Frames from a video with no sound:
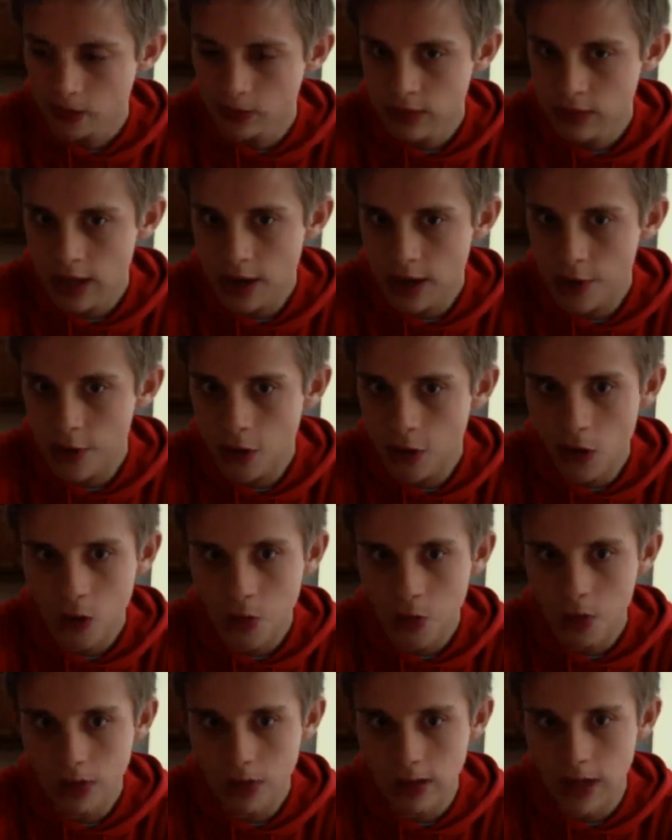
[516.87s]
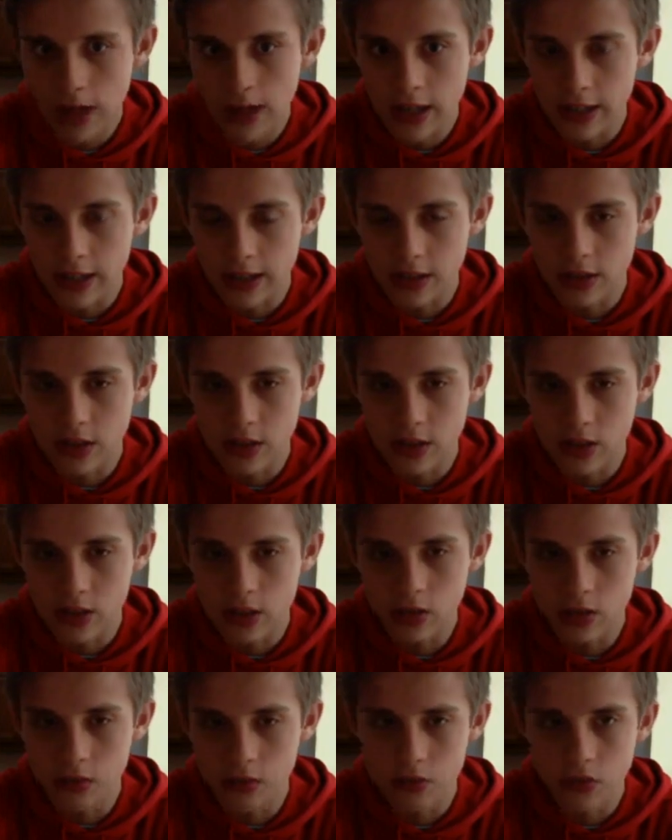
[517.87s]
now all we're getting is just
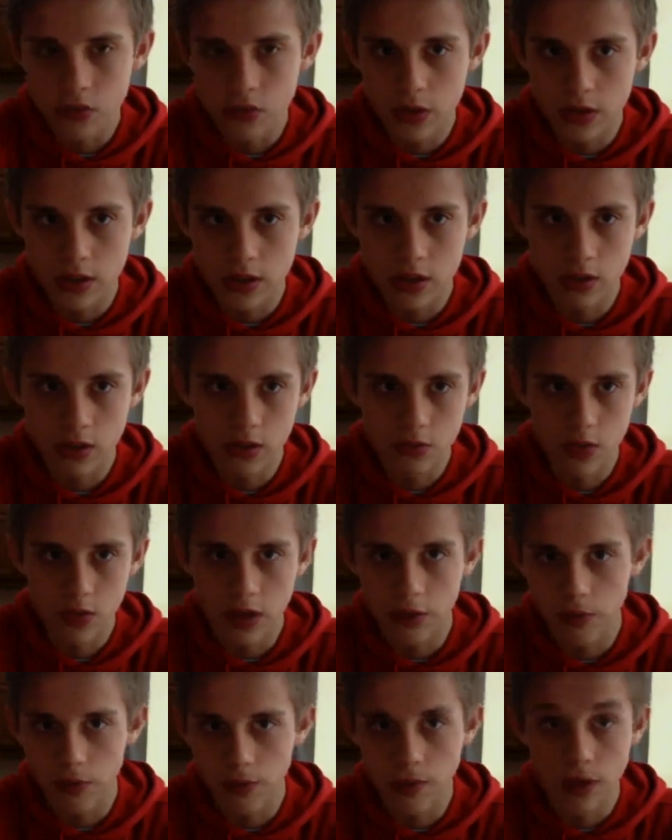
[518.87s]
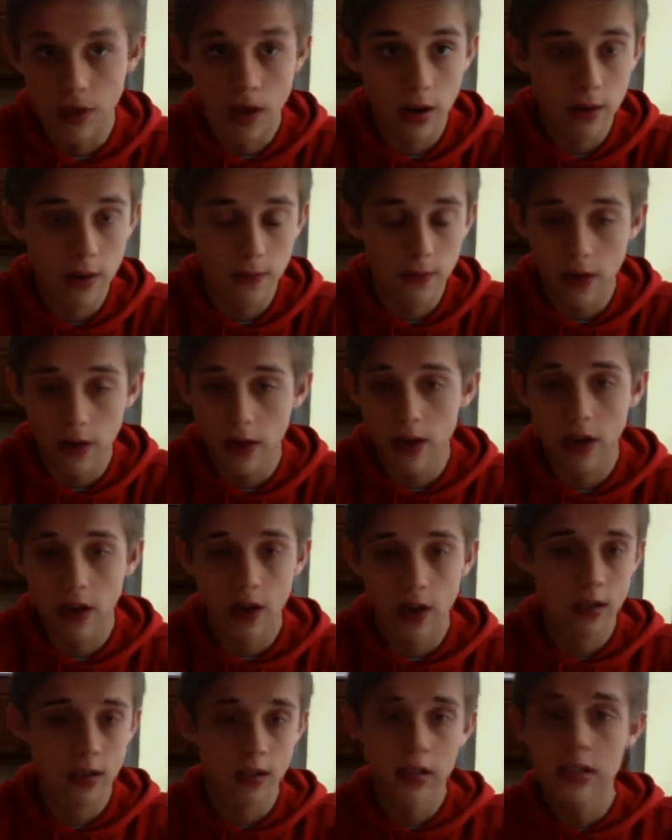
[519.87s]
those movies that are like very, very
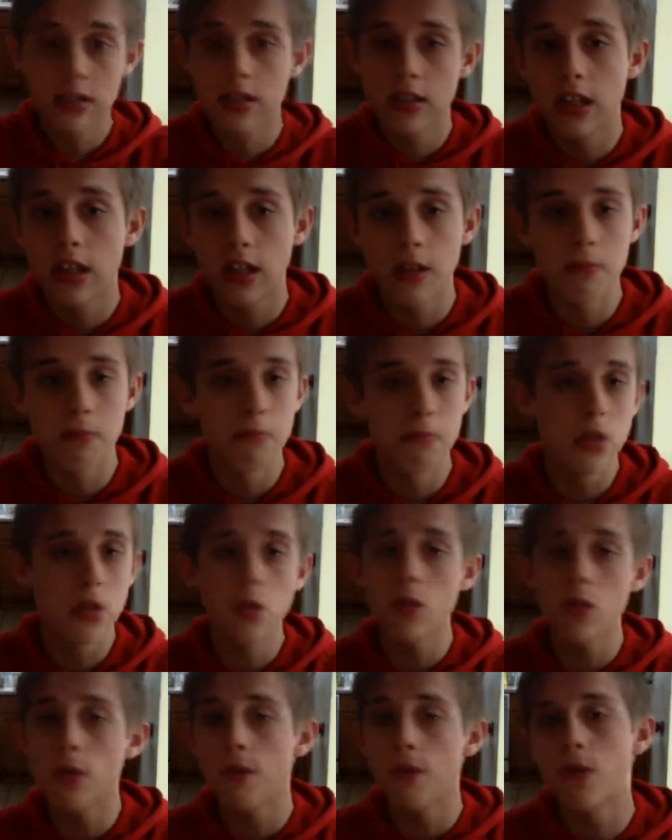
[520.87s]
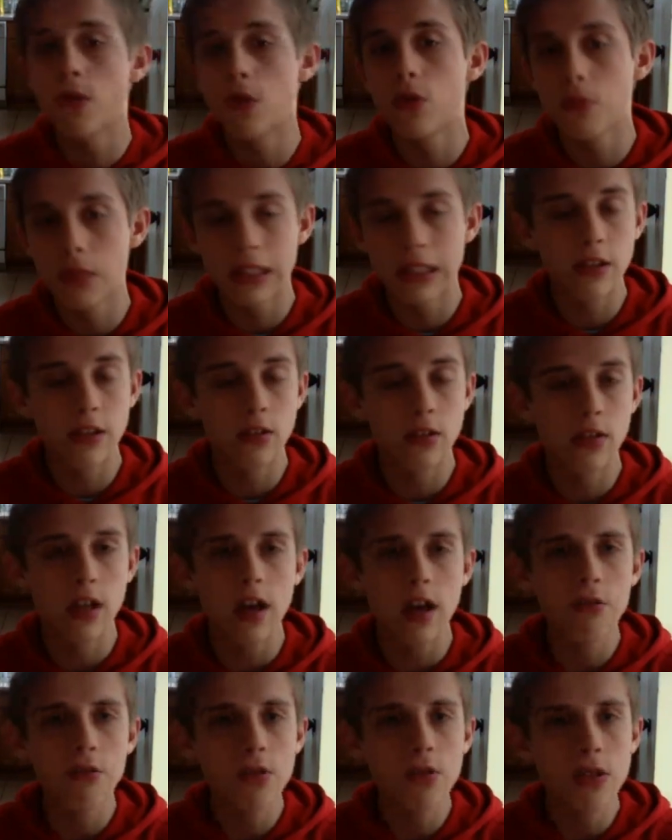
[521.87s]
artistic and beautiful, but they're
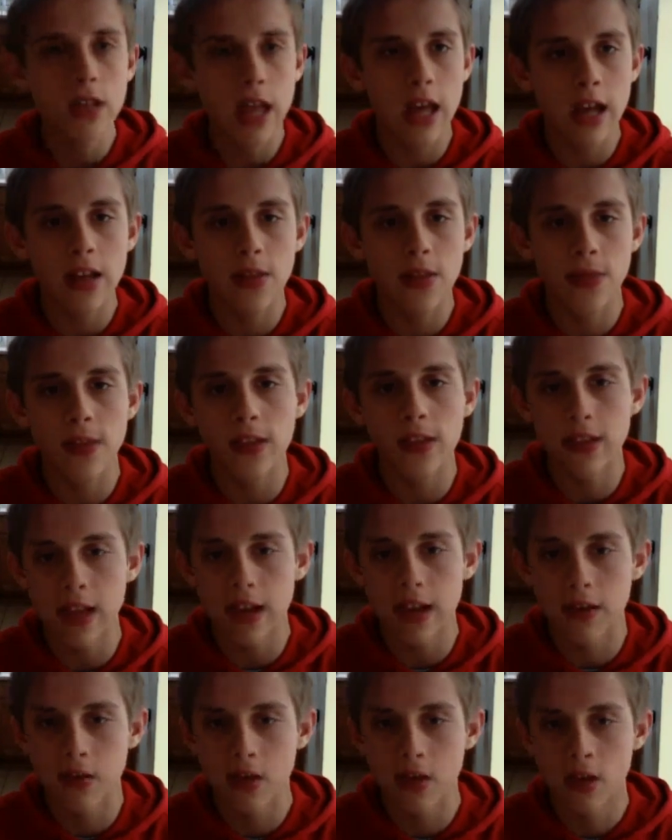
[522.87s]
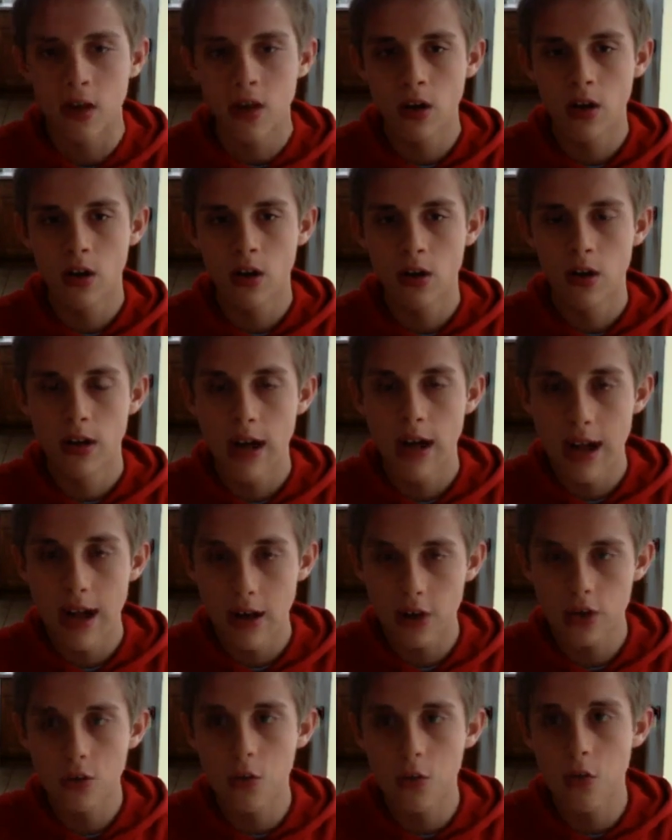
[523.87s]
not really anything that
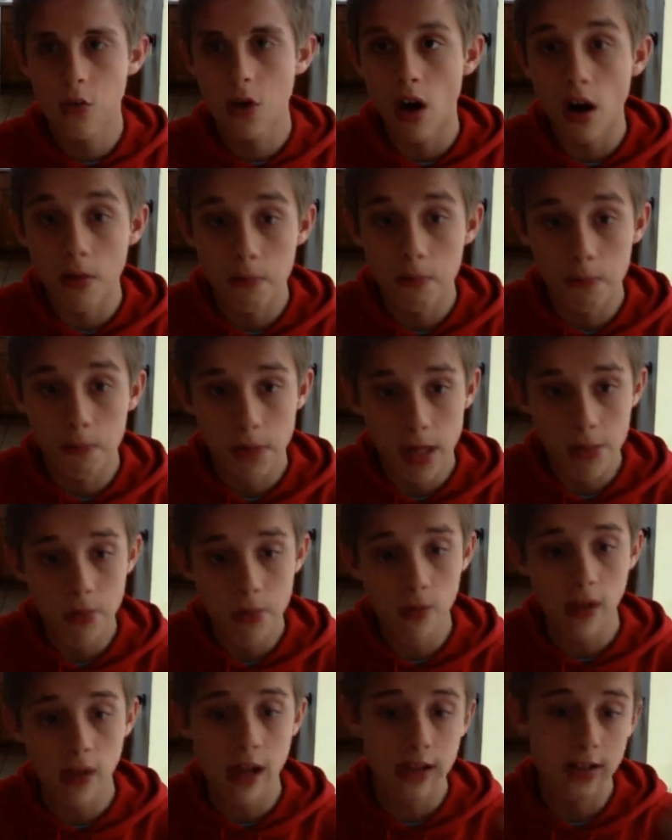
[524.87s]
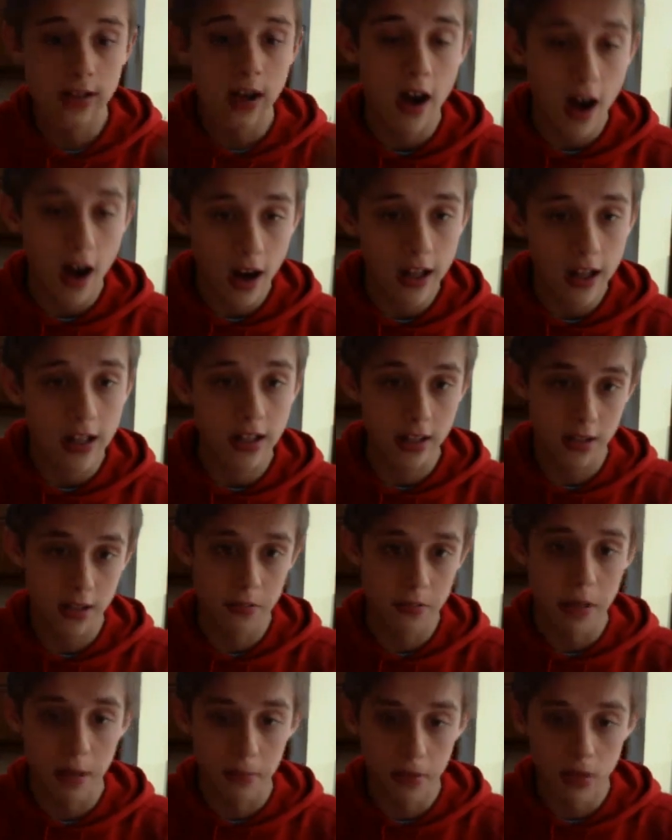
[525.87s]
actual people as audience
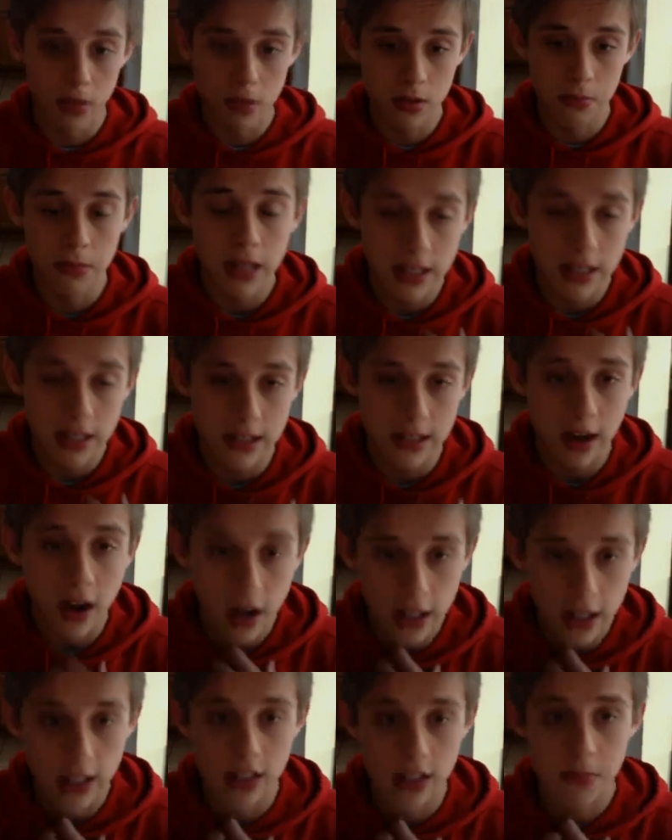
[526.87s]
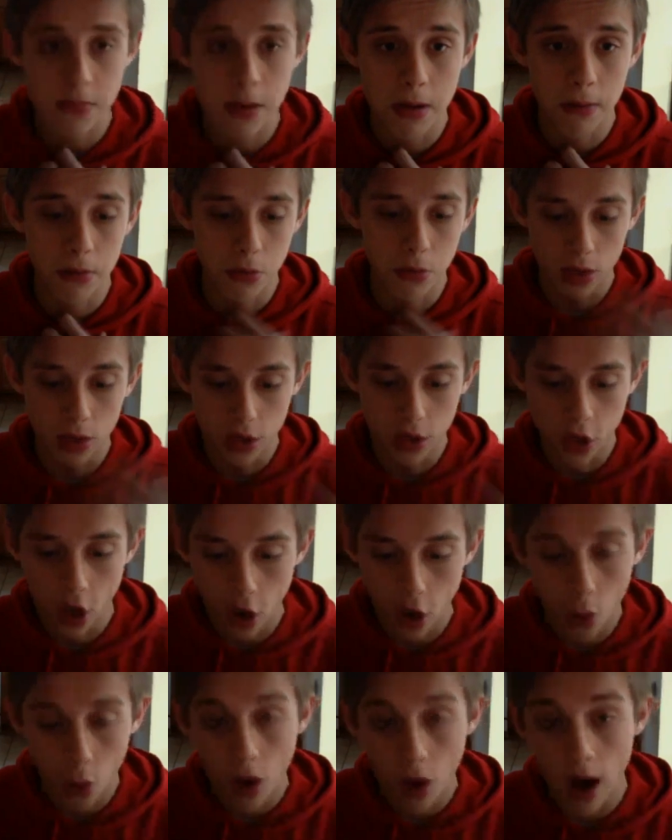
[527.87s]
members, me as an audience member, would
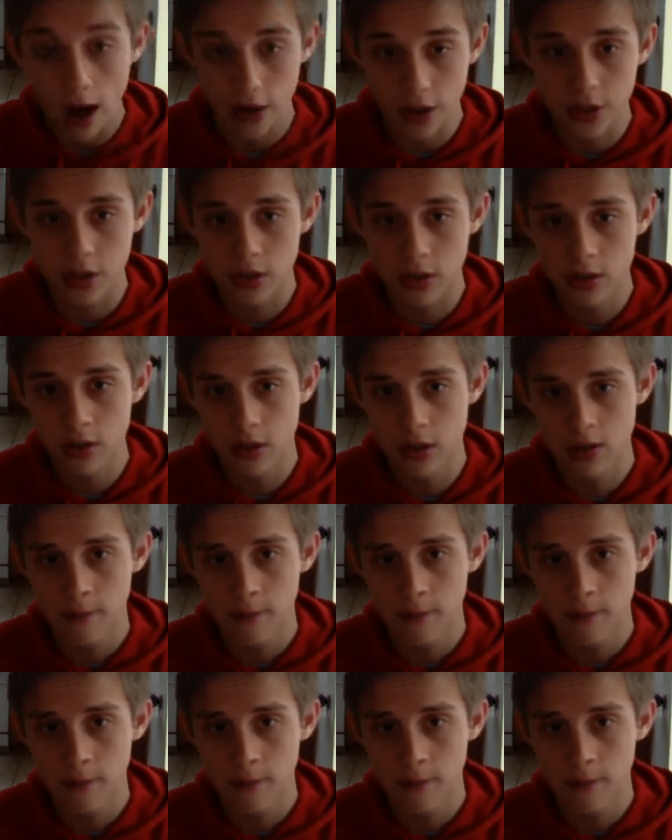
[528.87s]
go watch.